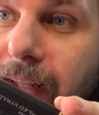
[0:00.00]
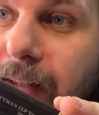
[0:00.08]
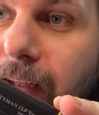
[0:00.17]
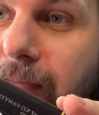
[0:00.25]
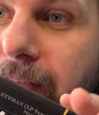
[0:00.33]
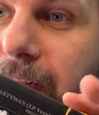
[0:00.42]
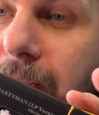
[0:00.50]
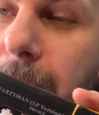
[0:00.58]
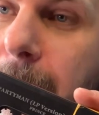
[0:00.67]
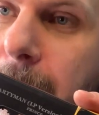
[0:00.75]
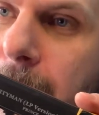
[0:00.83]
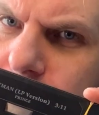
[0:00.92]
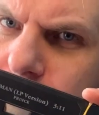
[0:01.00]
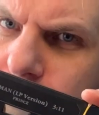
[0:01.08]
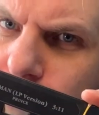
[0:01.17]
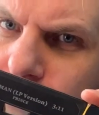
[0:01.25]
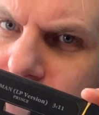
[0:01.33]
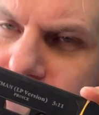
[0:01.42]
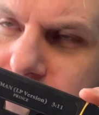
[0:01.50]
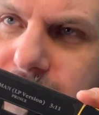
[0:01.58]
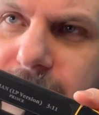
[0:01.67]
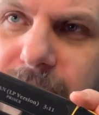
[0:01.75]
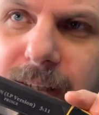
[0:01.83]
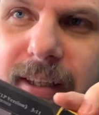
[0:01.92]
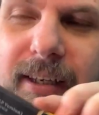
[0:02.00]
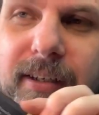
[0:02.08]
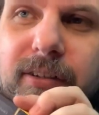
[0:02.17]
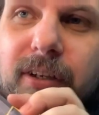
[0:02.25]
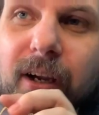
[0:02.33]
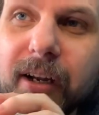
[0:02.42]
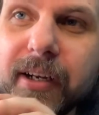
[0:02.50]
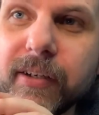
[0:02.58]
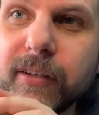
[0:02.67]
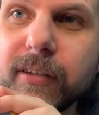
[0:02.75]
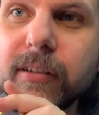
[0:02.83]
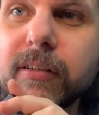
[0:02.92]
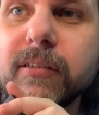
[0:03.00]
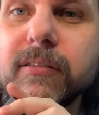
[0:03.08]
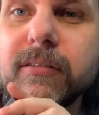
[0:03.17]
loved it. Prince did the entire